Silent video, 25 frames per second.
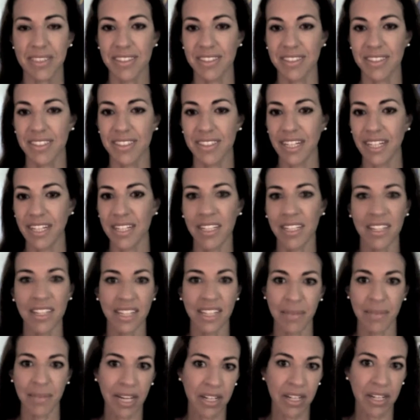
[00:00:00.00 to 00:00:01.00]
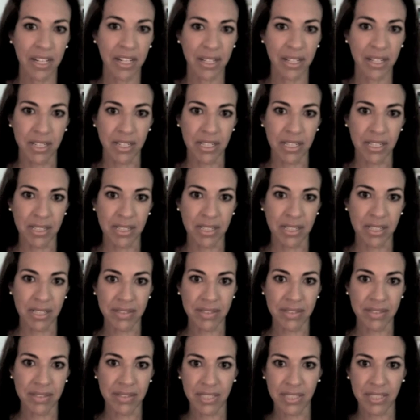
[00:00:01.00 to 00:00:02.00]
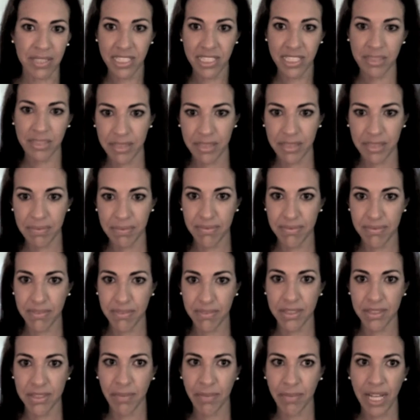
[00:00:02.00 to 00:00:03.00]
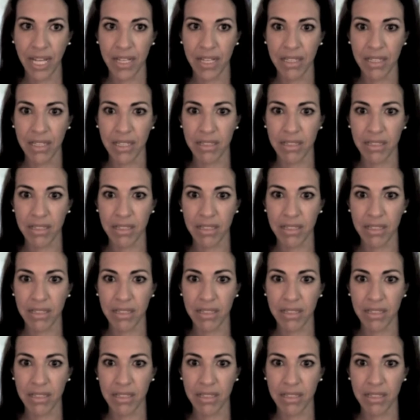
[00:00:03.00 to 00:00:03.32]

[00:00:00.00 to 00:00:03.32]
I didn't think it mattered. I was like, I'll just change him on the bed.